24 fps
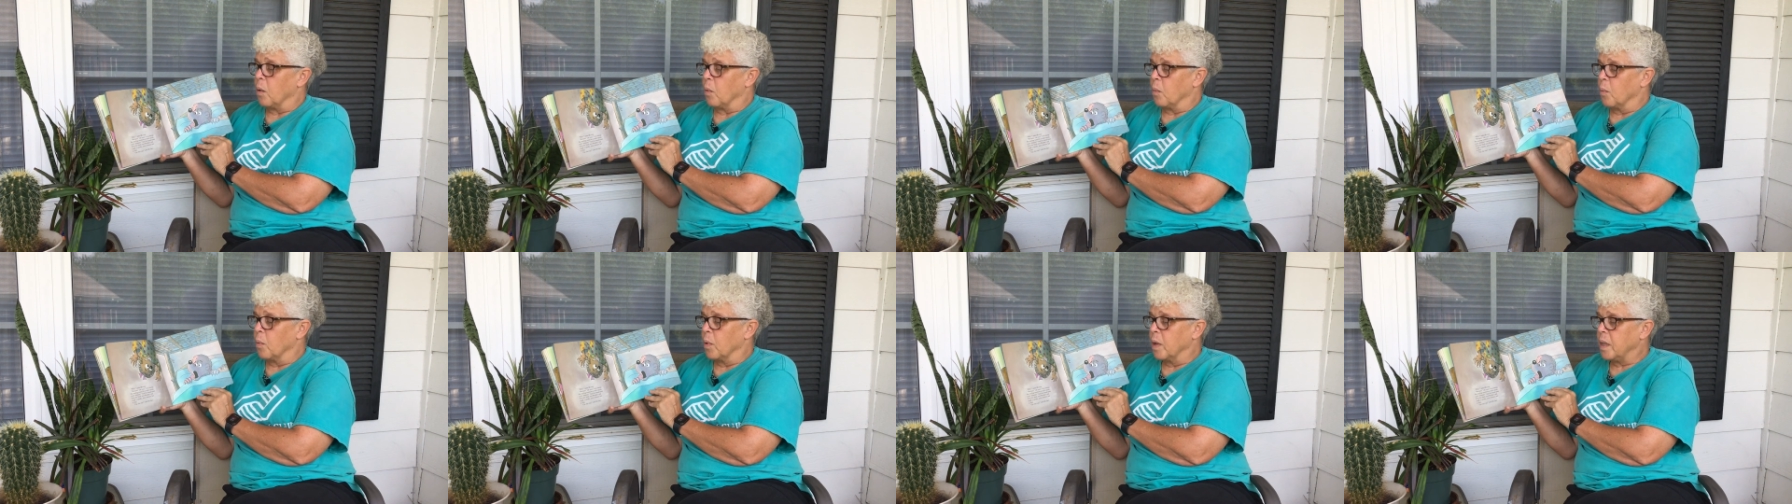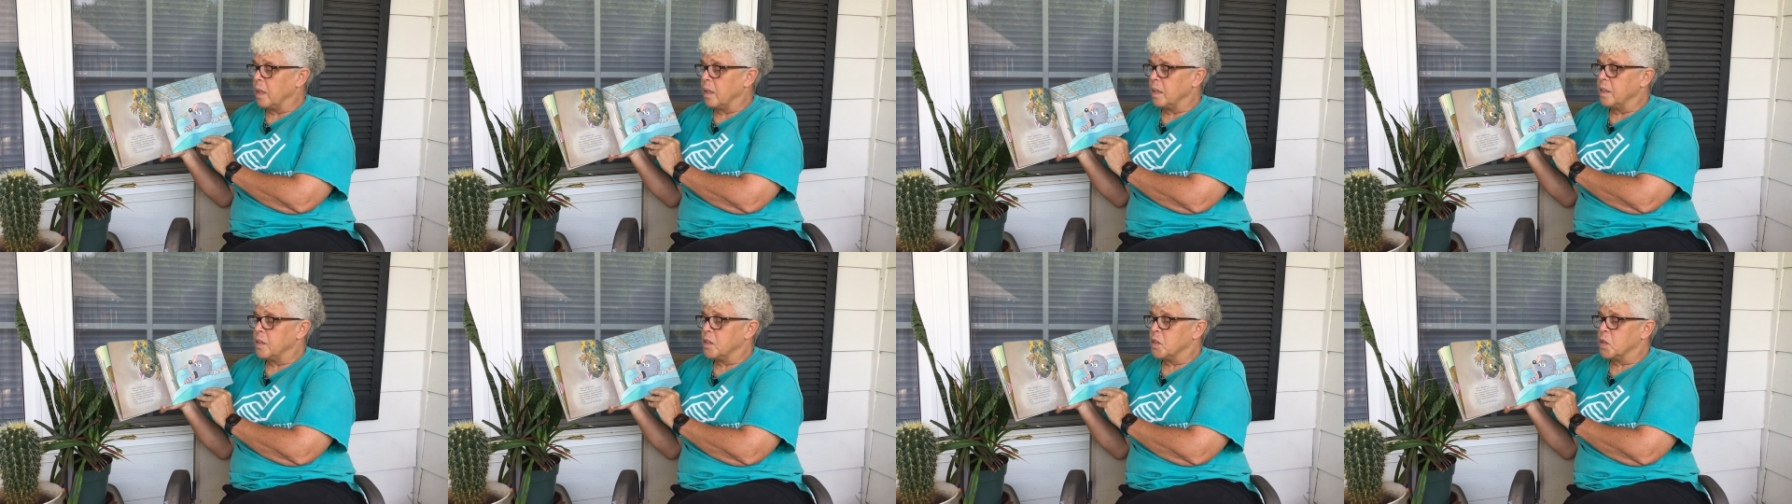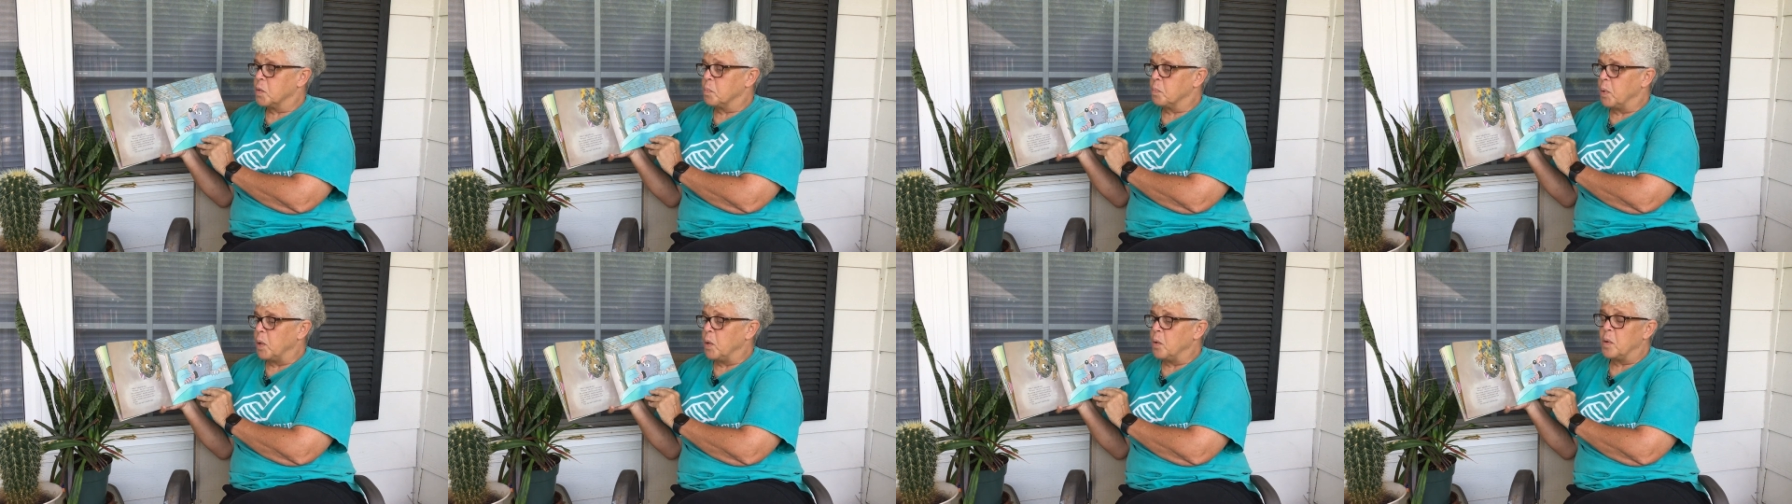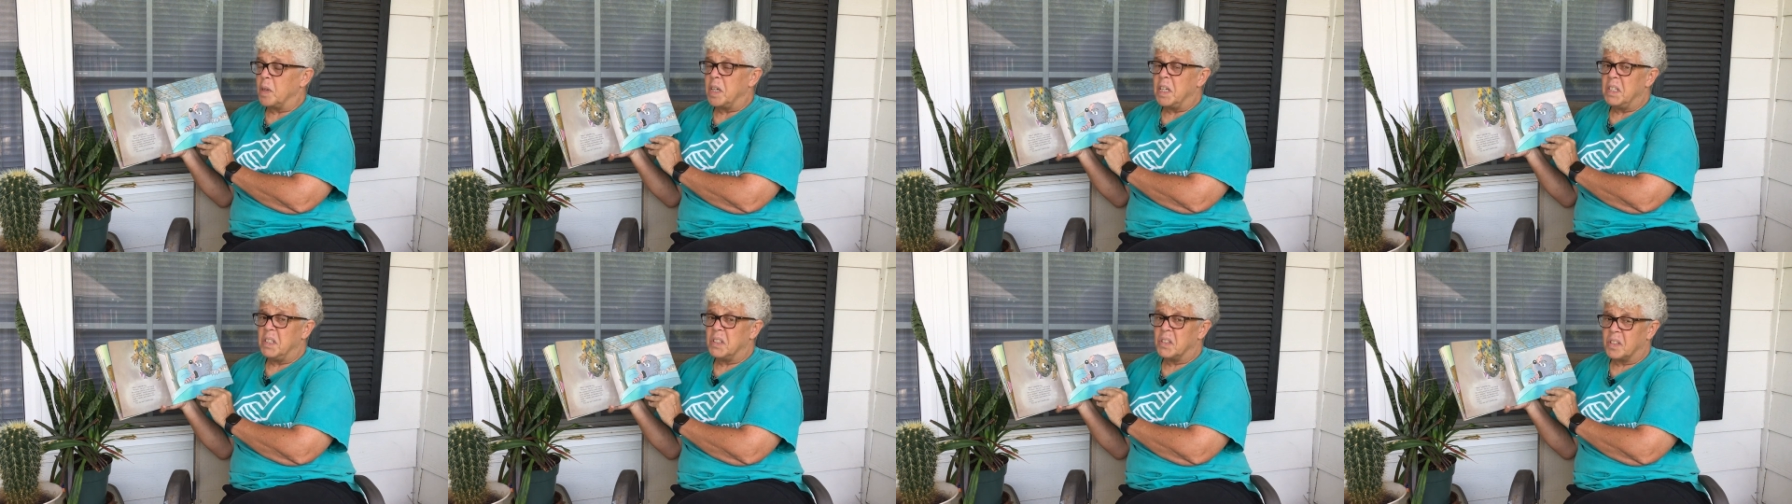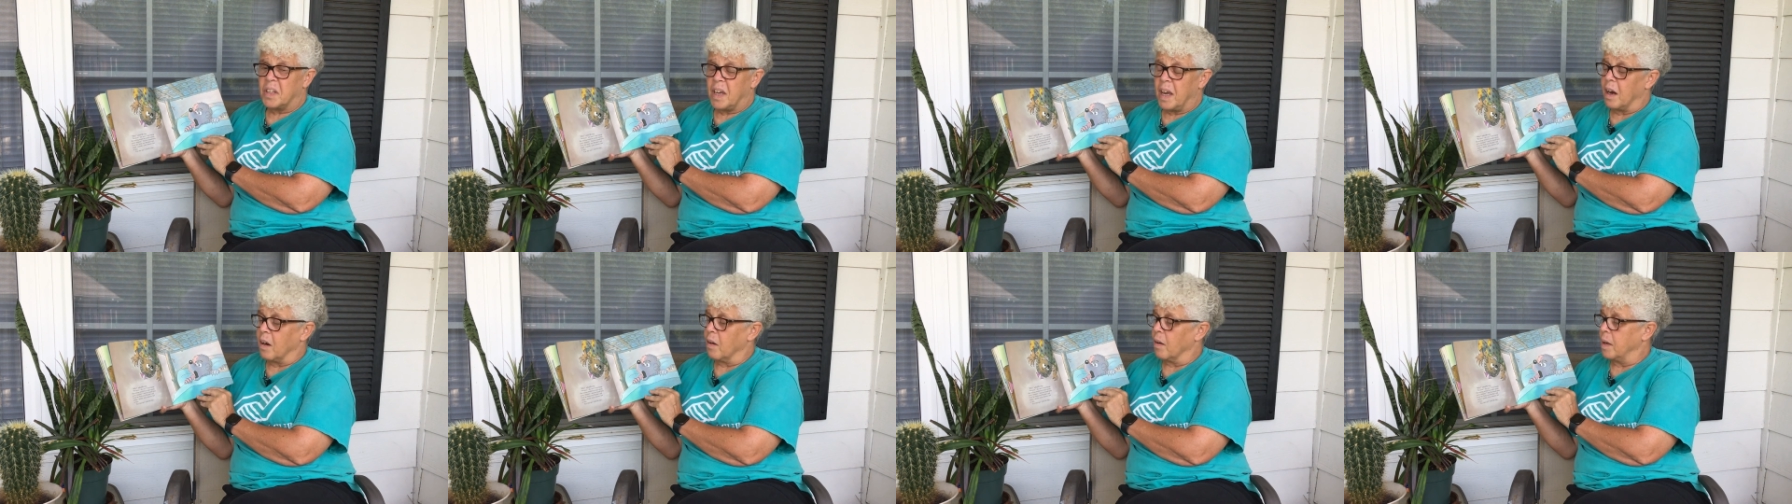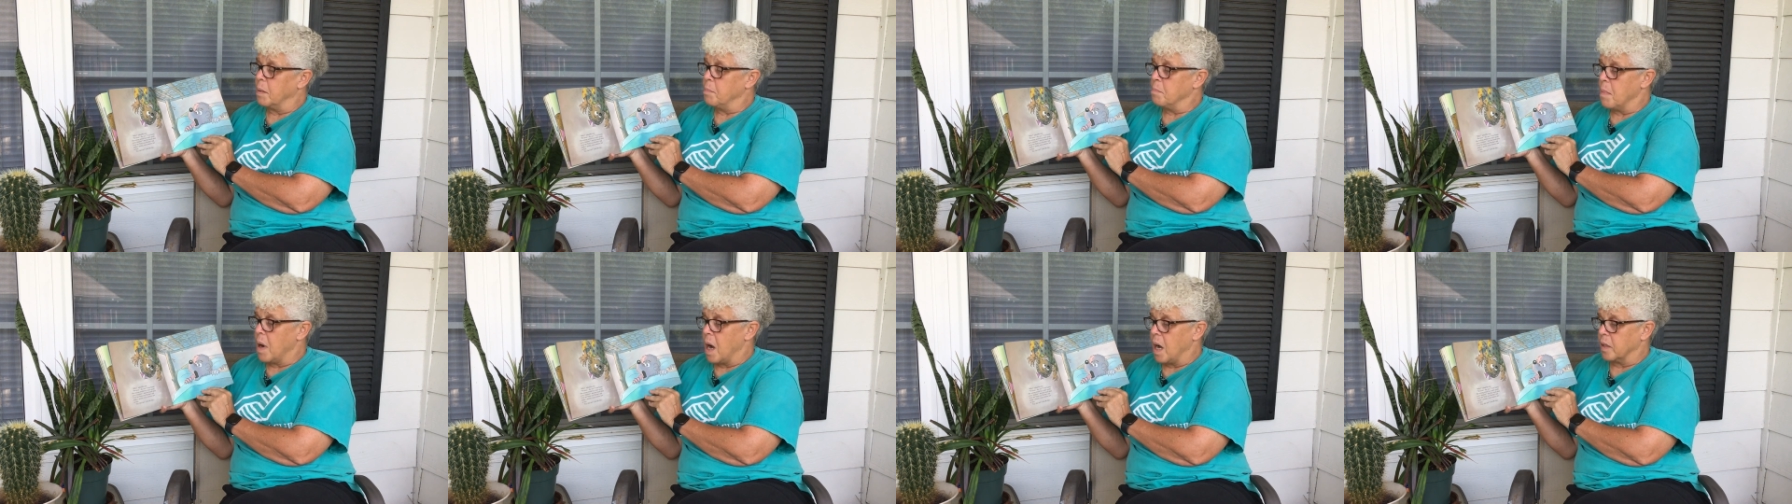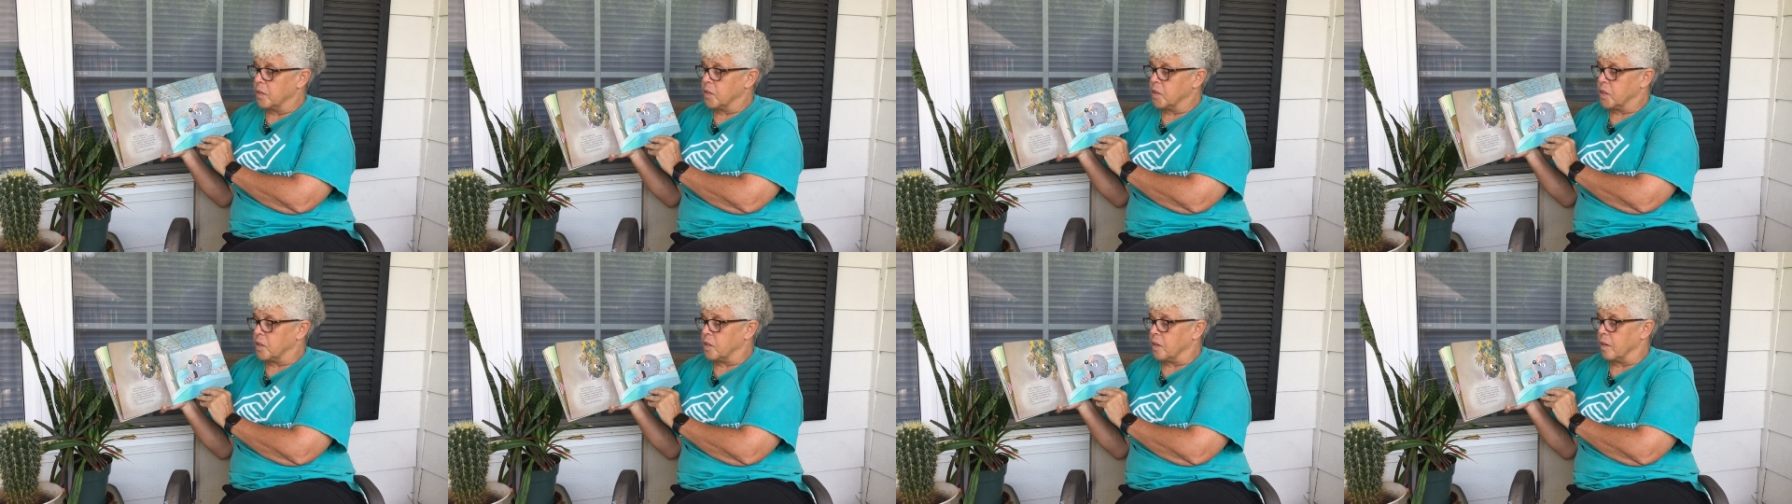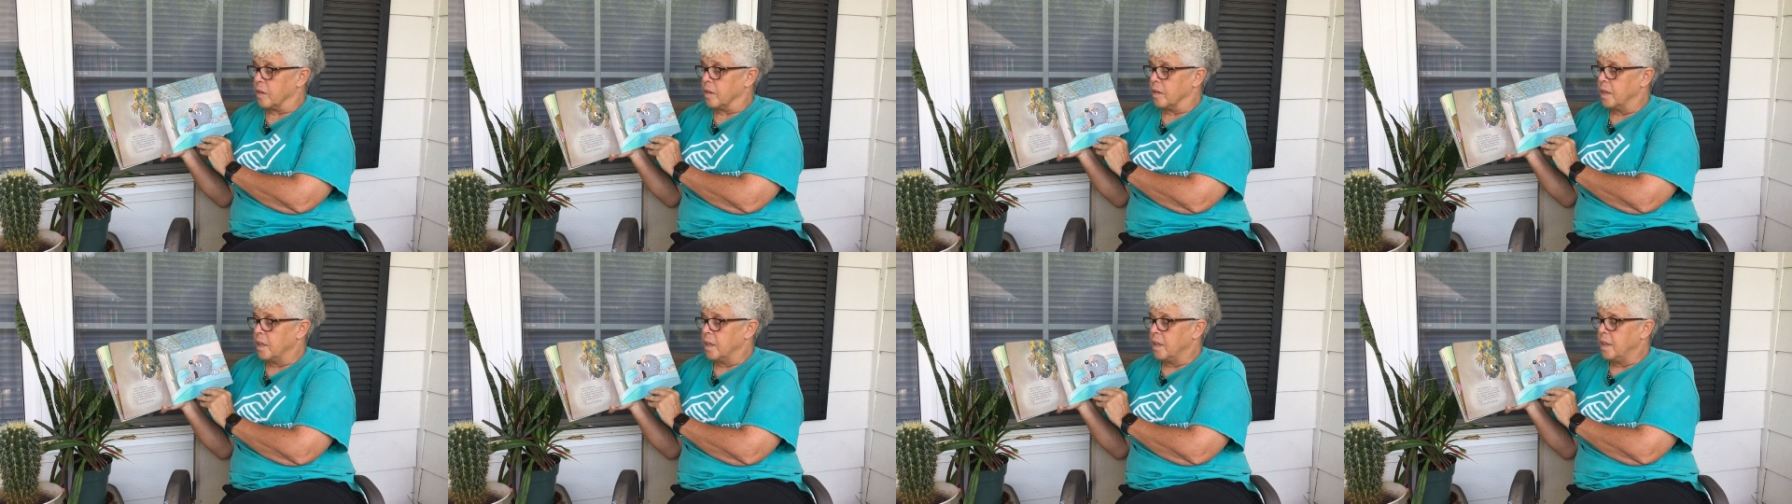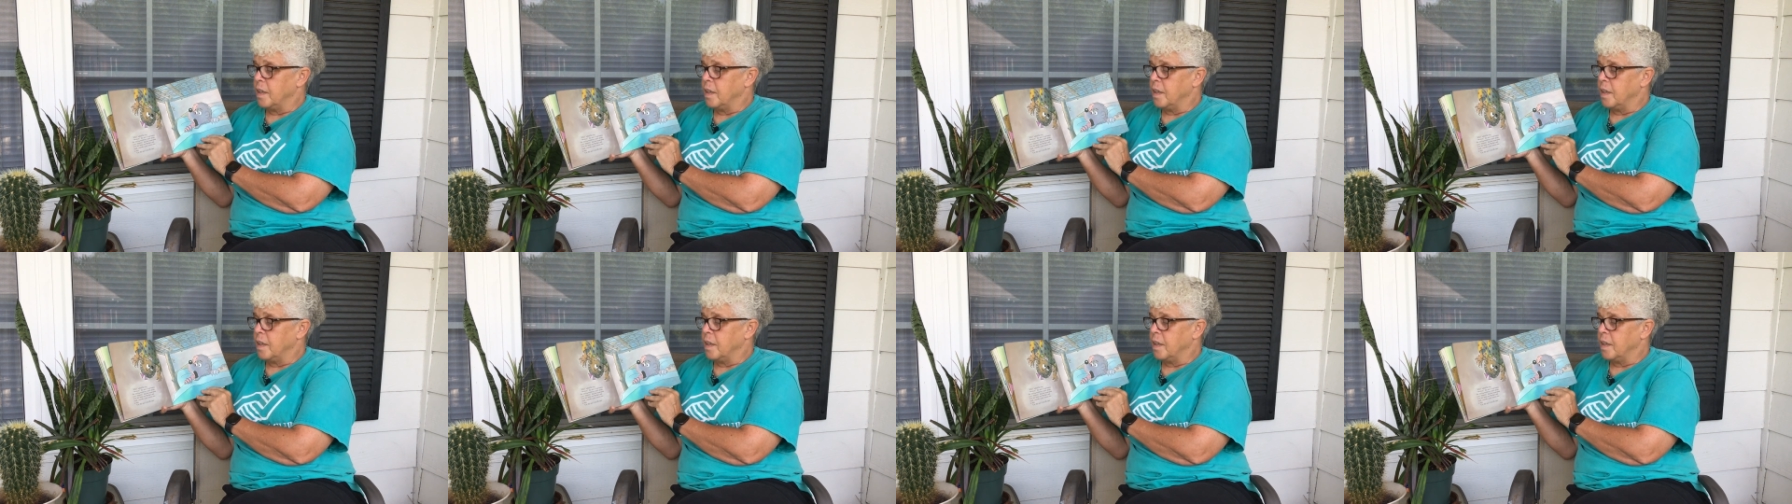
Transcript: really spooky, scary monster